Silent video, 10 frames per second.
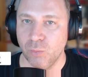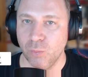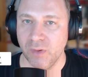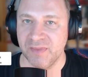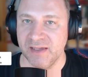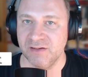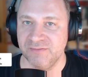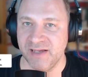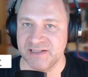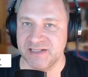with
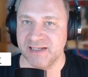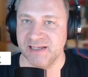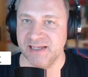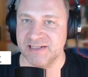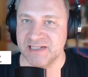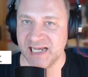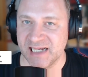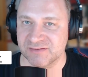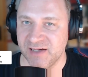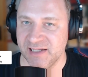innovating in
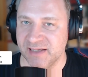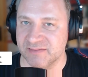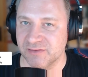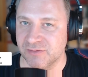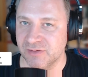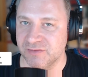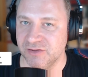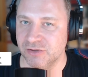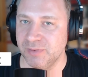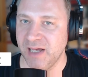tax filings across
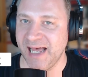Europe.